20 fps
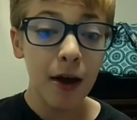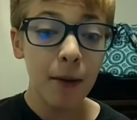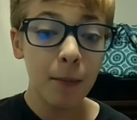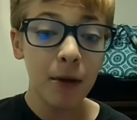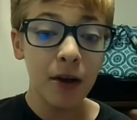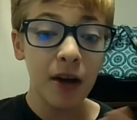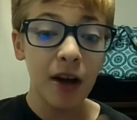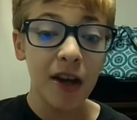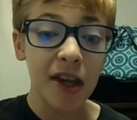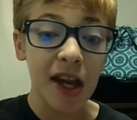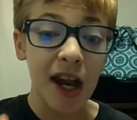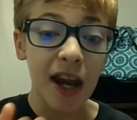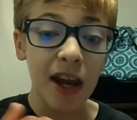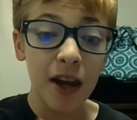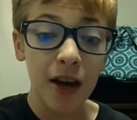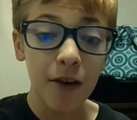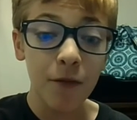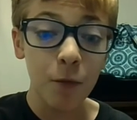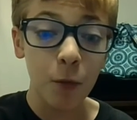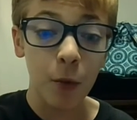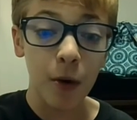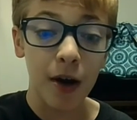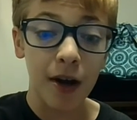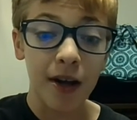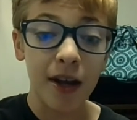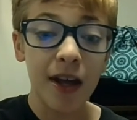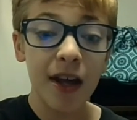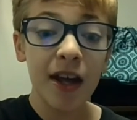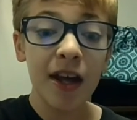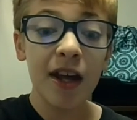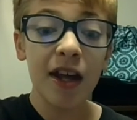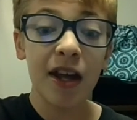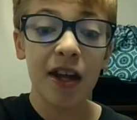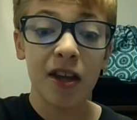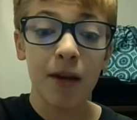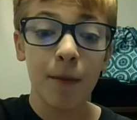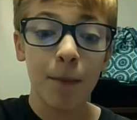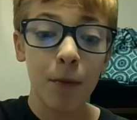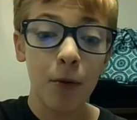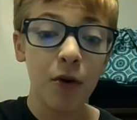Because that loved one is
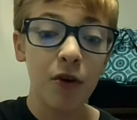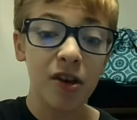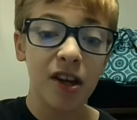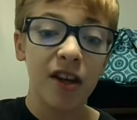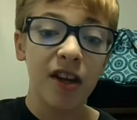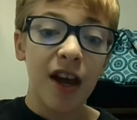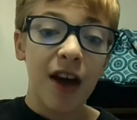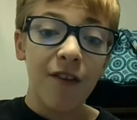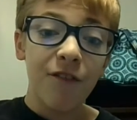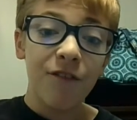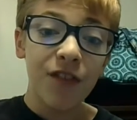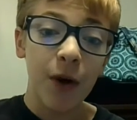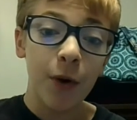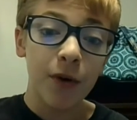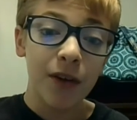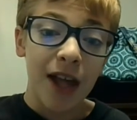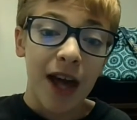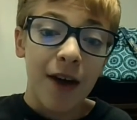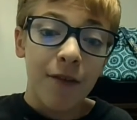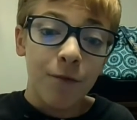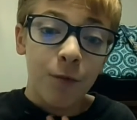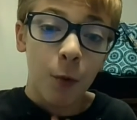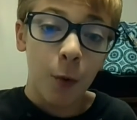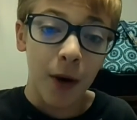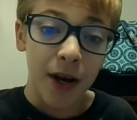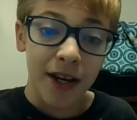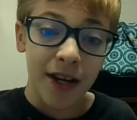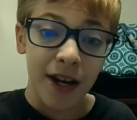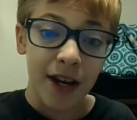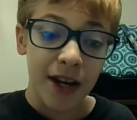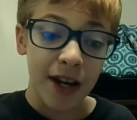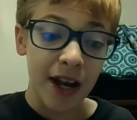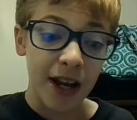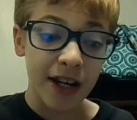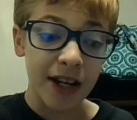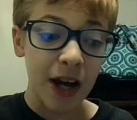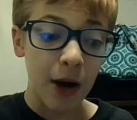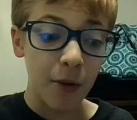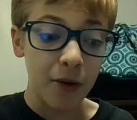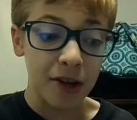the person that filled that void in. And
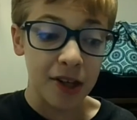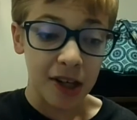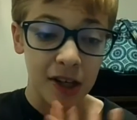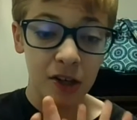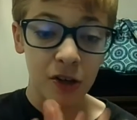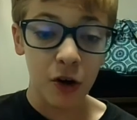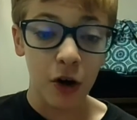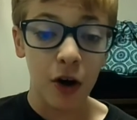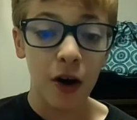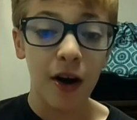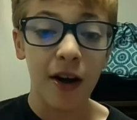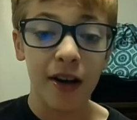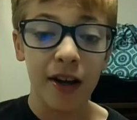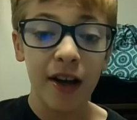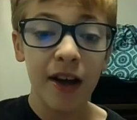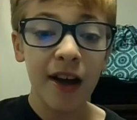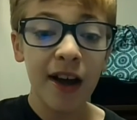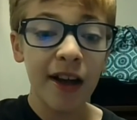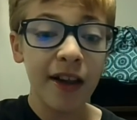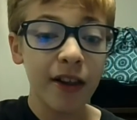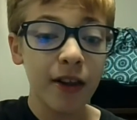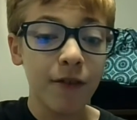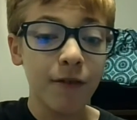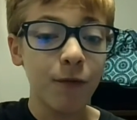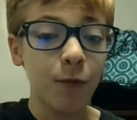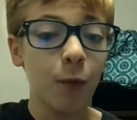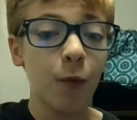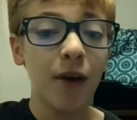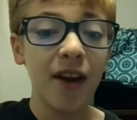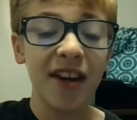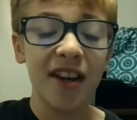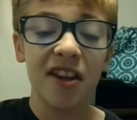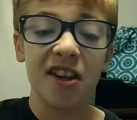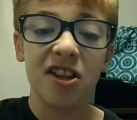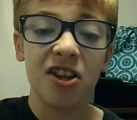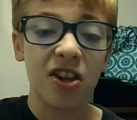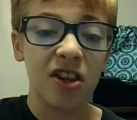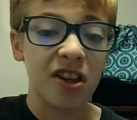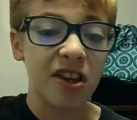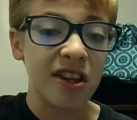now as he's gone, the void
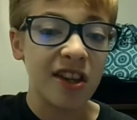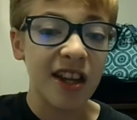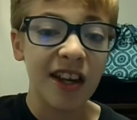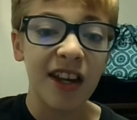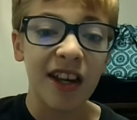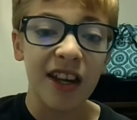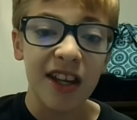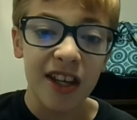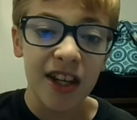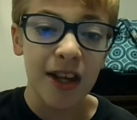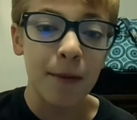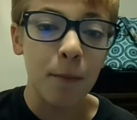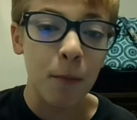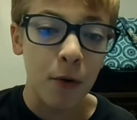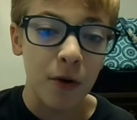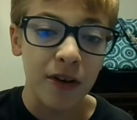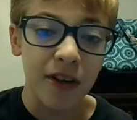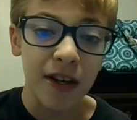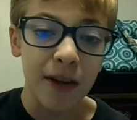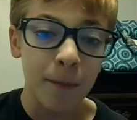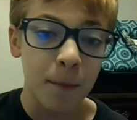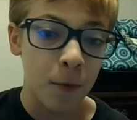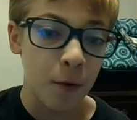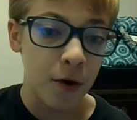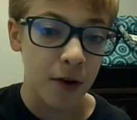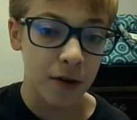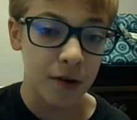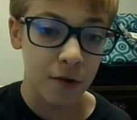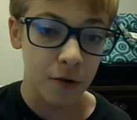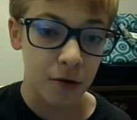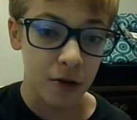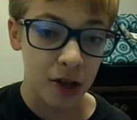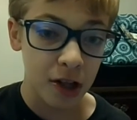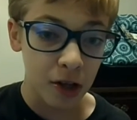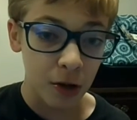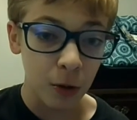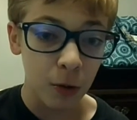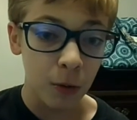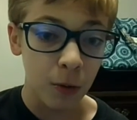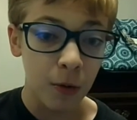is just digging deeper and deeper into your
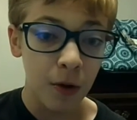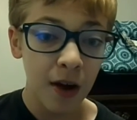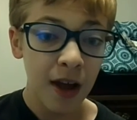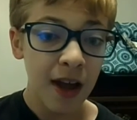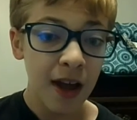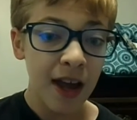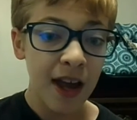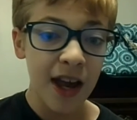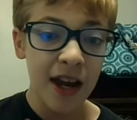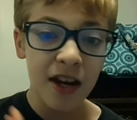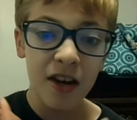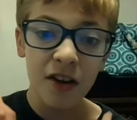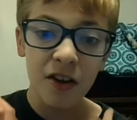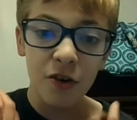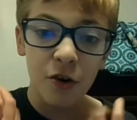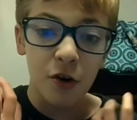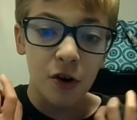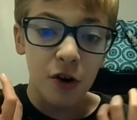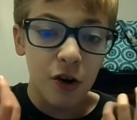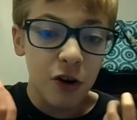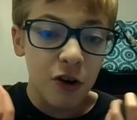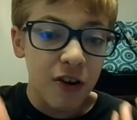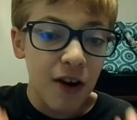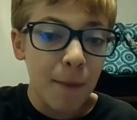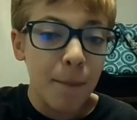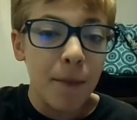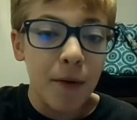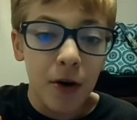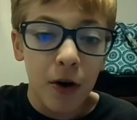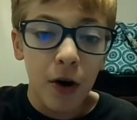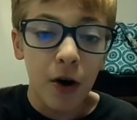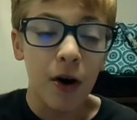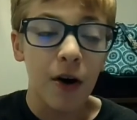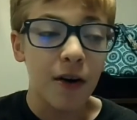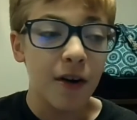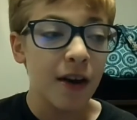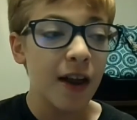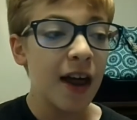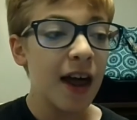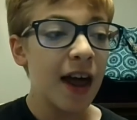soul and into your crepit
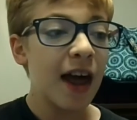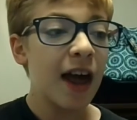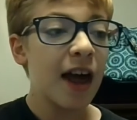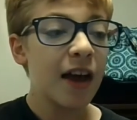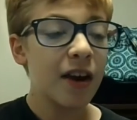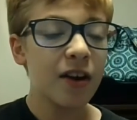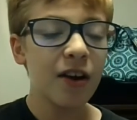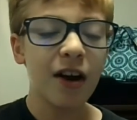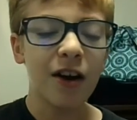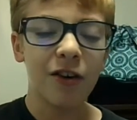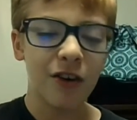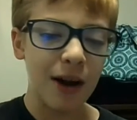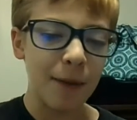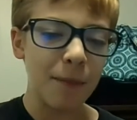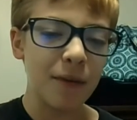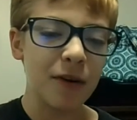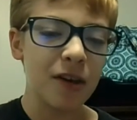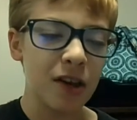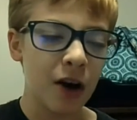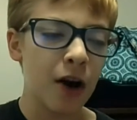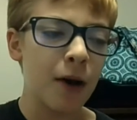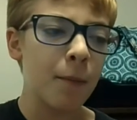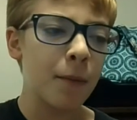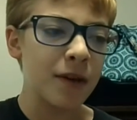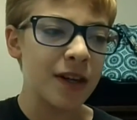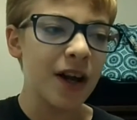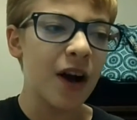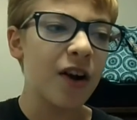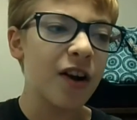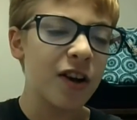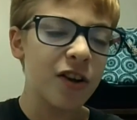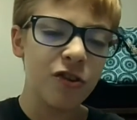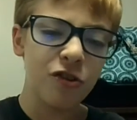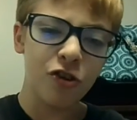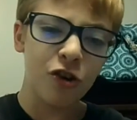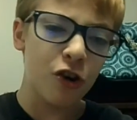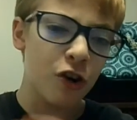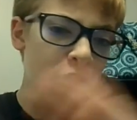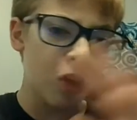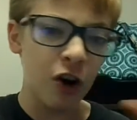heart. Not crepit, sorry, but down into
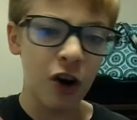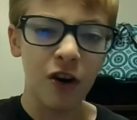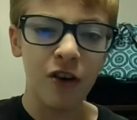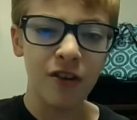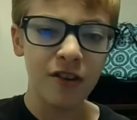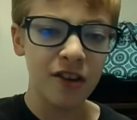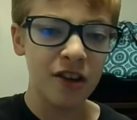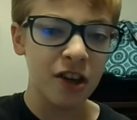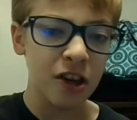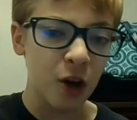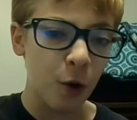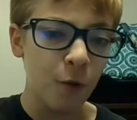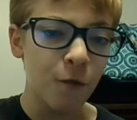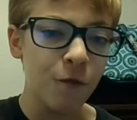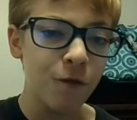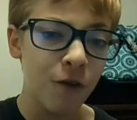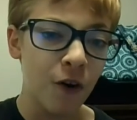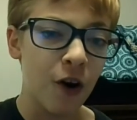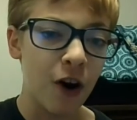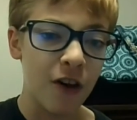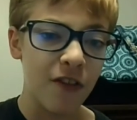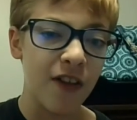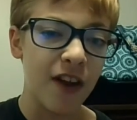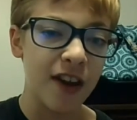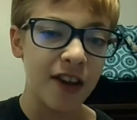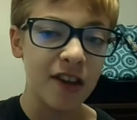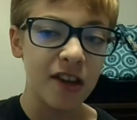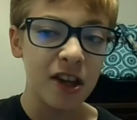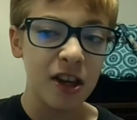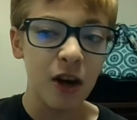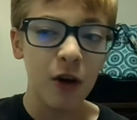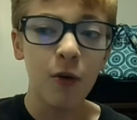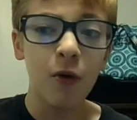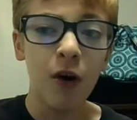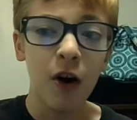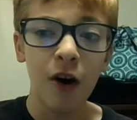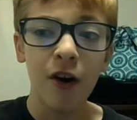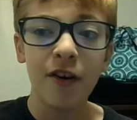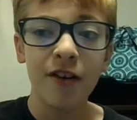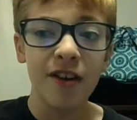your heart so far that it's so
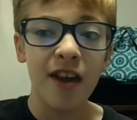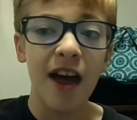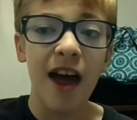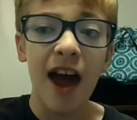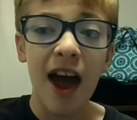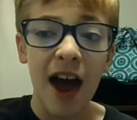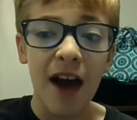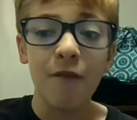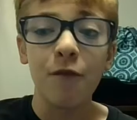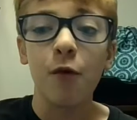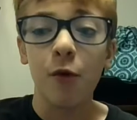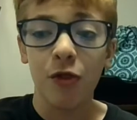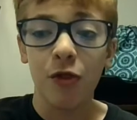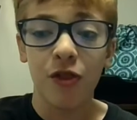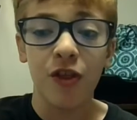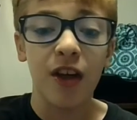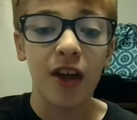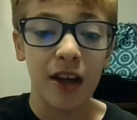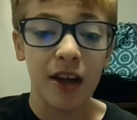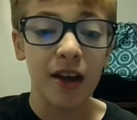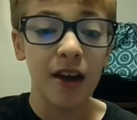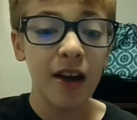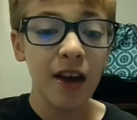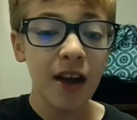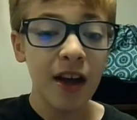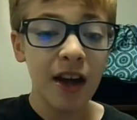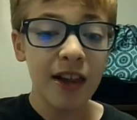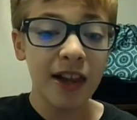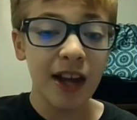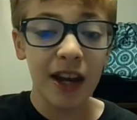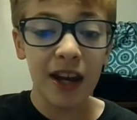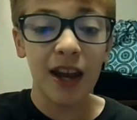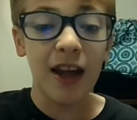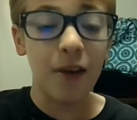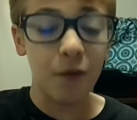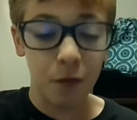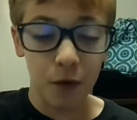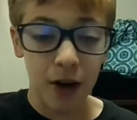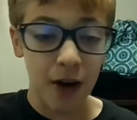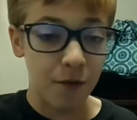hard to ever think that
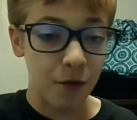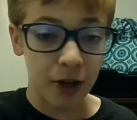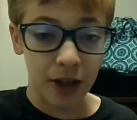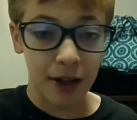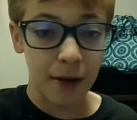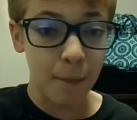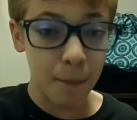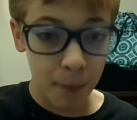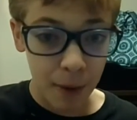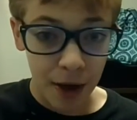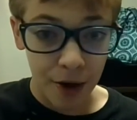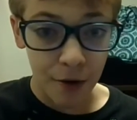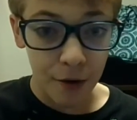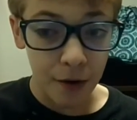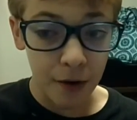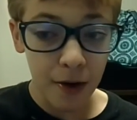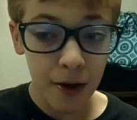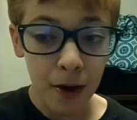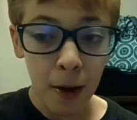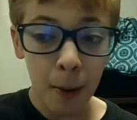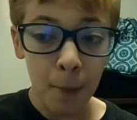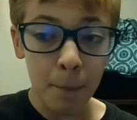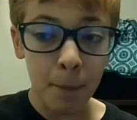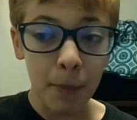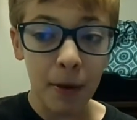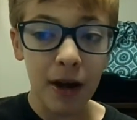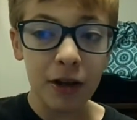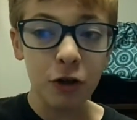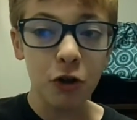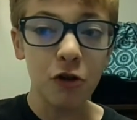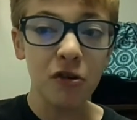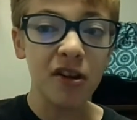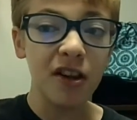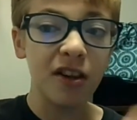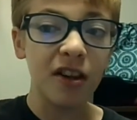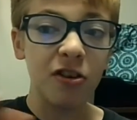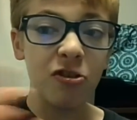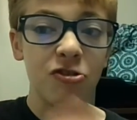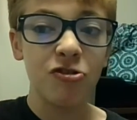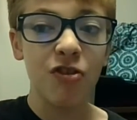life would ever get better. But using
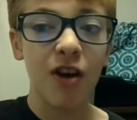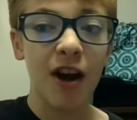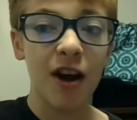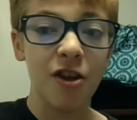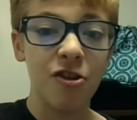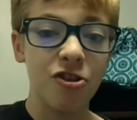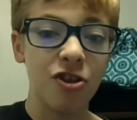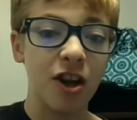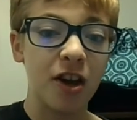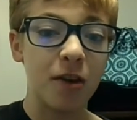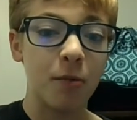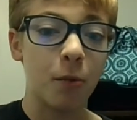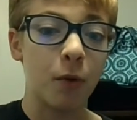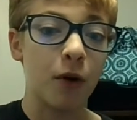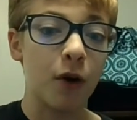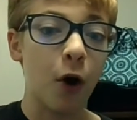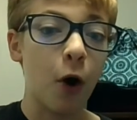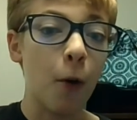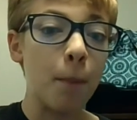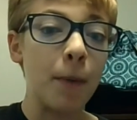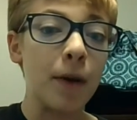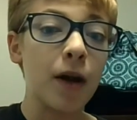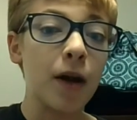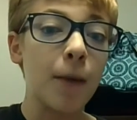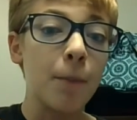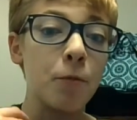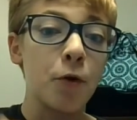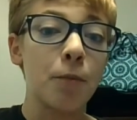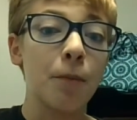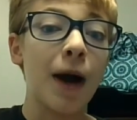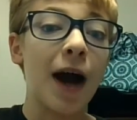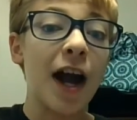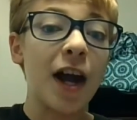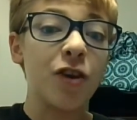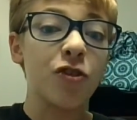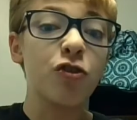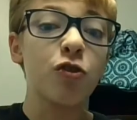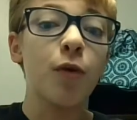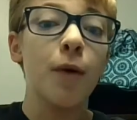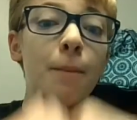these strategies will open up your
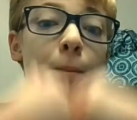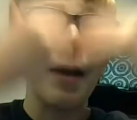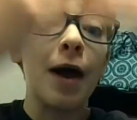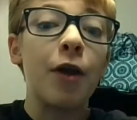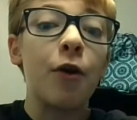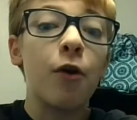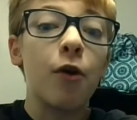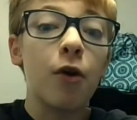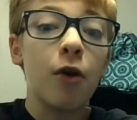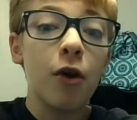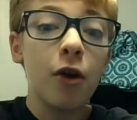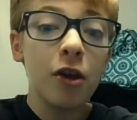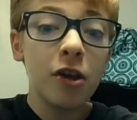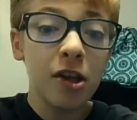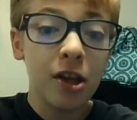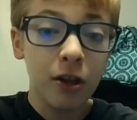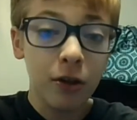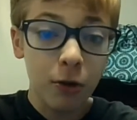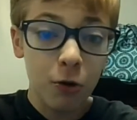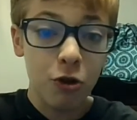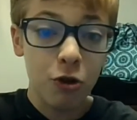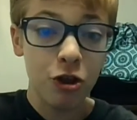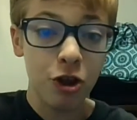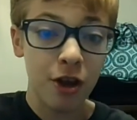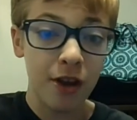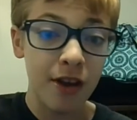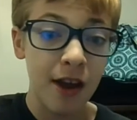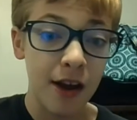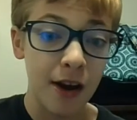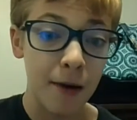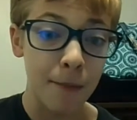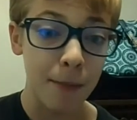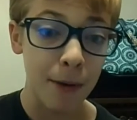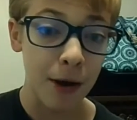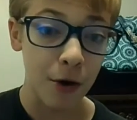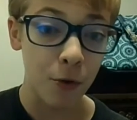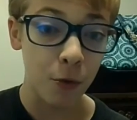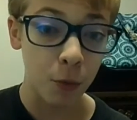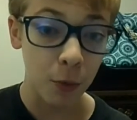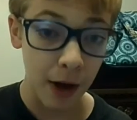mind to a better solution and a
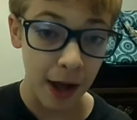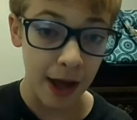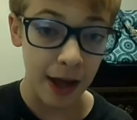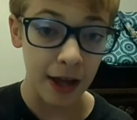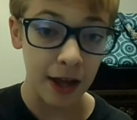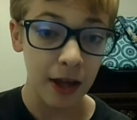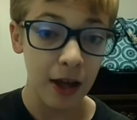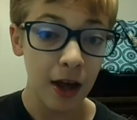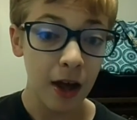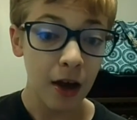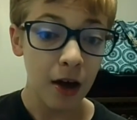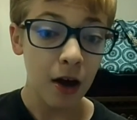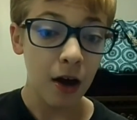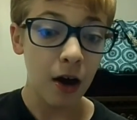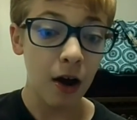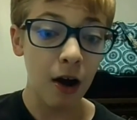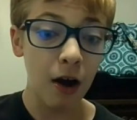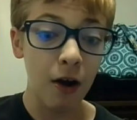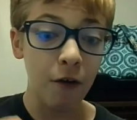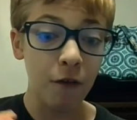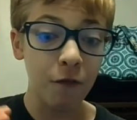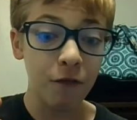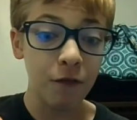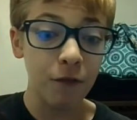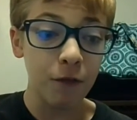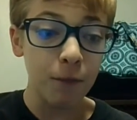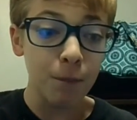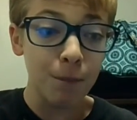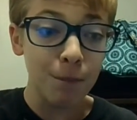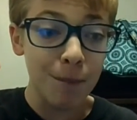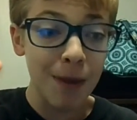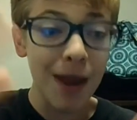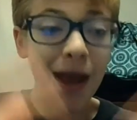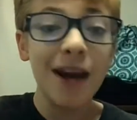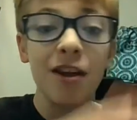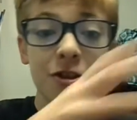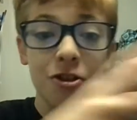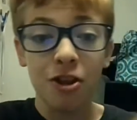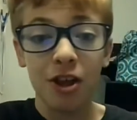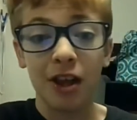better way of
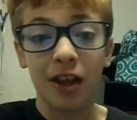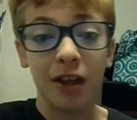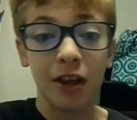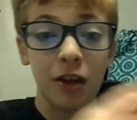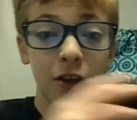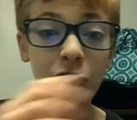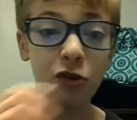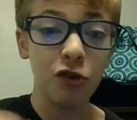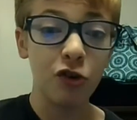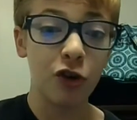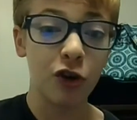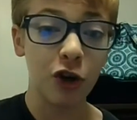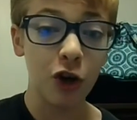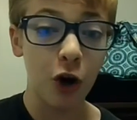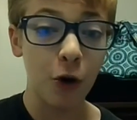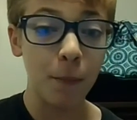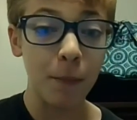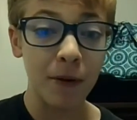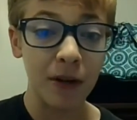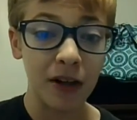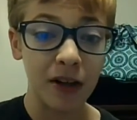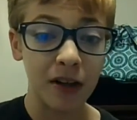managing your coping